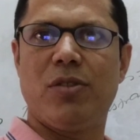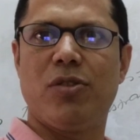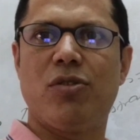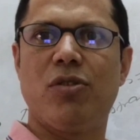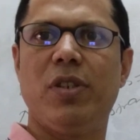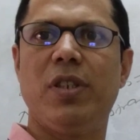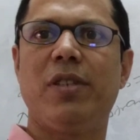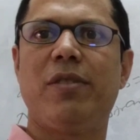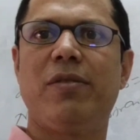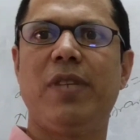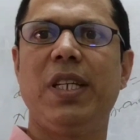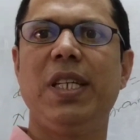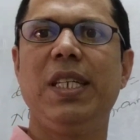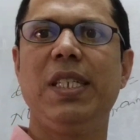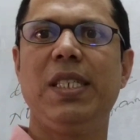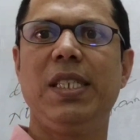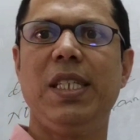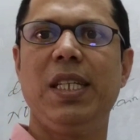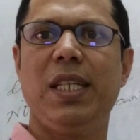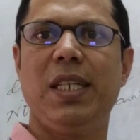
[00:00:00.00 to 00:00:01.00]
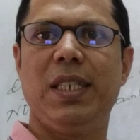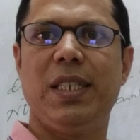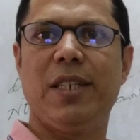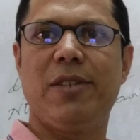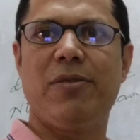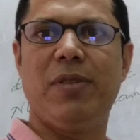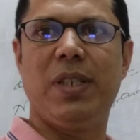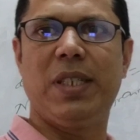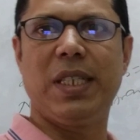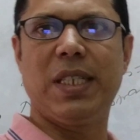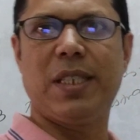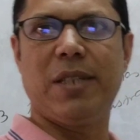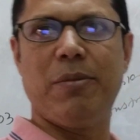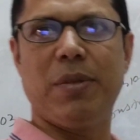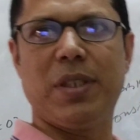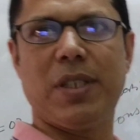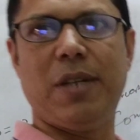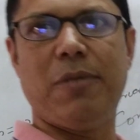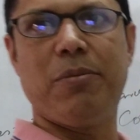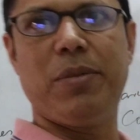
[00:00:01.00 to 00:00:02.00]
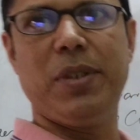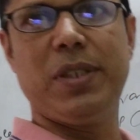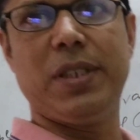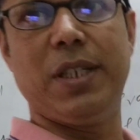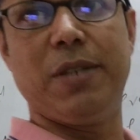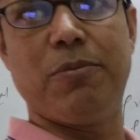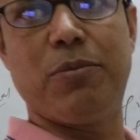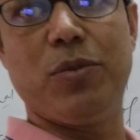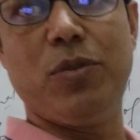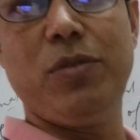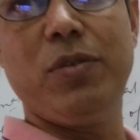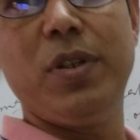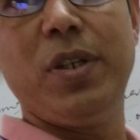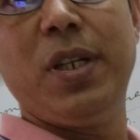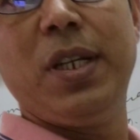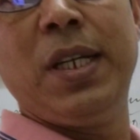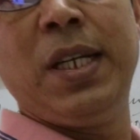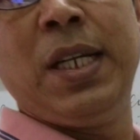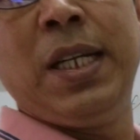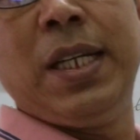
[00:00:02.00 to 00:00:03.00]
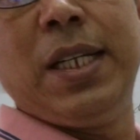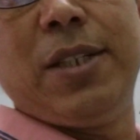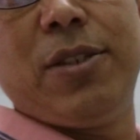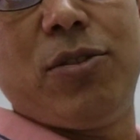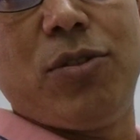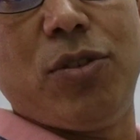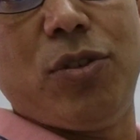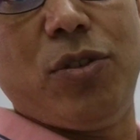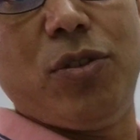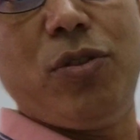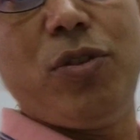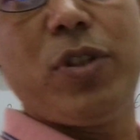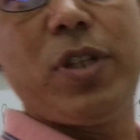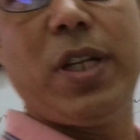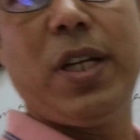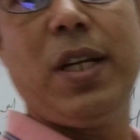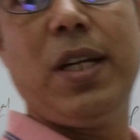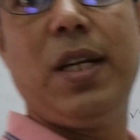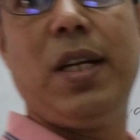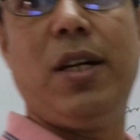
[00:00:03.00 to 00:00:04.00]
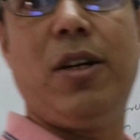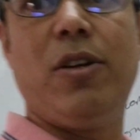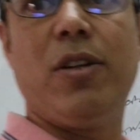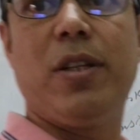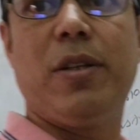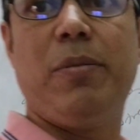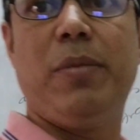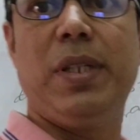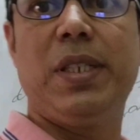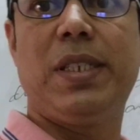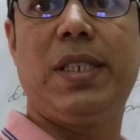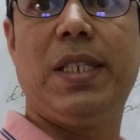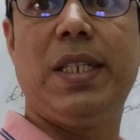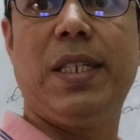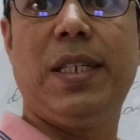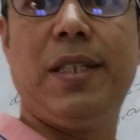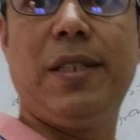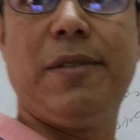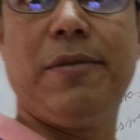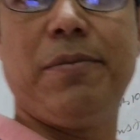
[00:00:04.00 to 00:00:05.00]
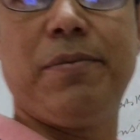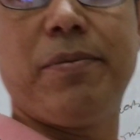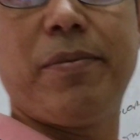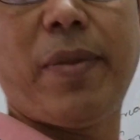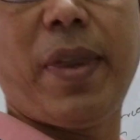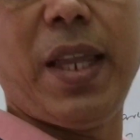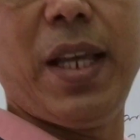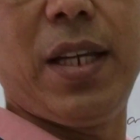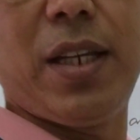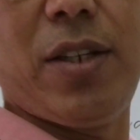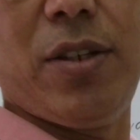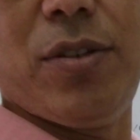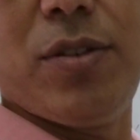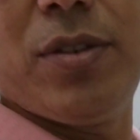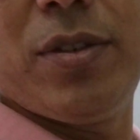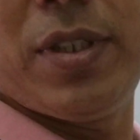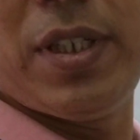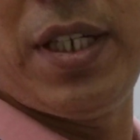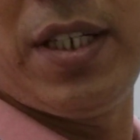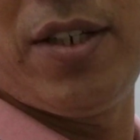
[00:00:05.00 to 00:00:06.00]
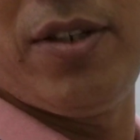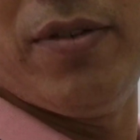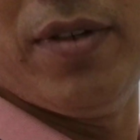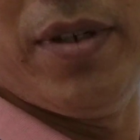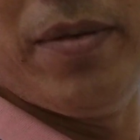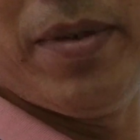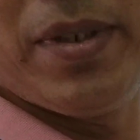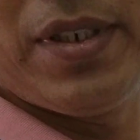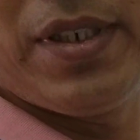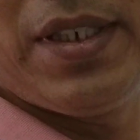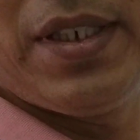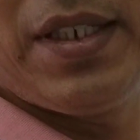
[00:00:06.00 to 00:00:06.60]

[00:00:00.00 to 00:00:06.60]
So it's very easy, just we'll take some examples and prove. So okay, all the best. Thank you very much.